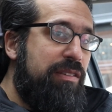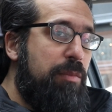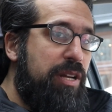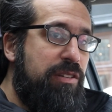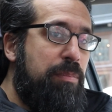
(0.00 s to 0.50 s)
as
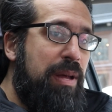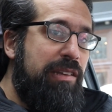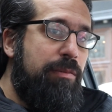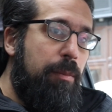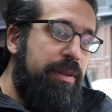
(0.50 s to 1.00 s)
much as
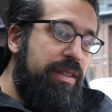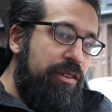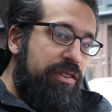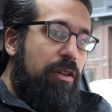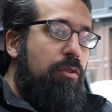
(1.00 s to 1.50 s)
possible, but
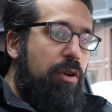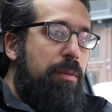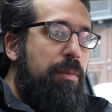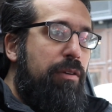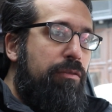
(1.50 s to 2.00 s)
there's still quite
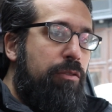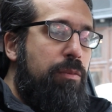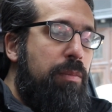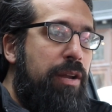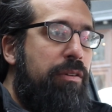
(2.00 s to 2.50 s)
a bit of
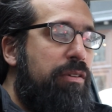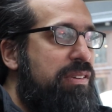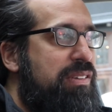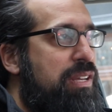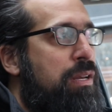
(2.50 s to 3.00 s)
room under the
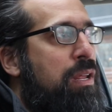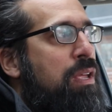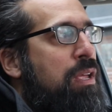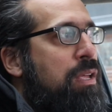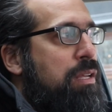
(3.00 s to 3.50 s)
seat.
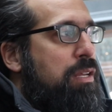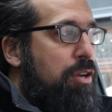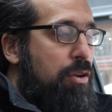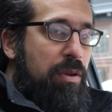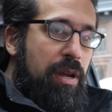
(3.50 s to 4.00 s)
You
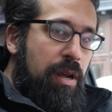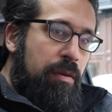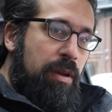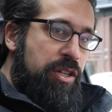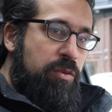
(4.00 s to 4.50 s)
know,
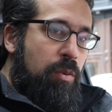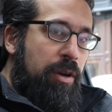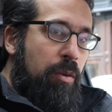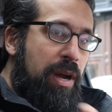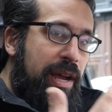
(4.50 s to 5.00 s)
I just
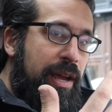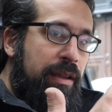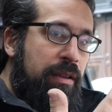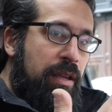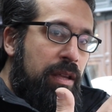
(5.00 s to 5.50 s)
wonder
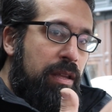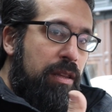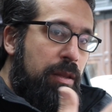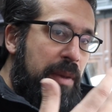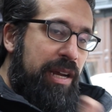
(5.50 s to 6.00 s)
why
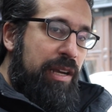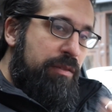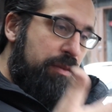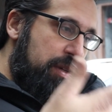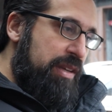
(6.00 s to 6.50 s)
the
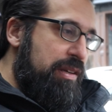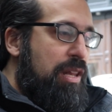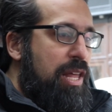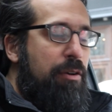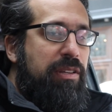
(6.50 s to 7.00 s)
mechanism doesn't
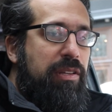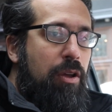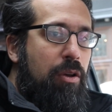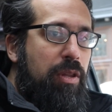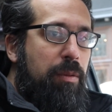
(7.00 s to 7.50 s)
allow it to
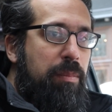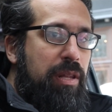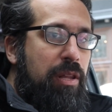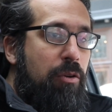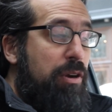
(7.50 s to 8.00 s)
go a little bit
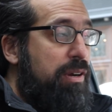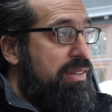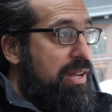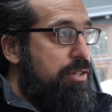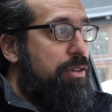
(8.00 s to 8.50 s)
lower,
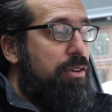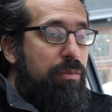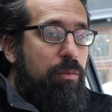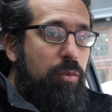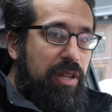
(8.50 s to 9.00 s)
because I
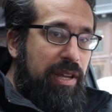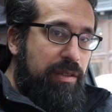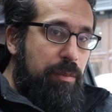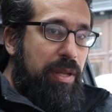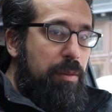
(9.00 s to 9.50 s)
sure would like
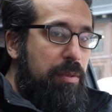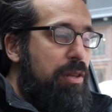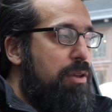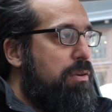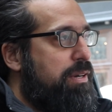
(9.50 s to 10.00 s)
to be a little bit
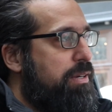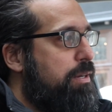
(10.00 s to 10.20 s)
lower in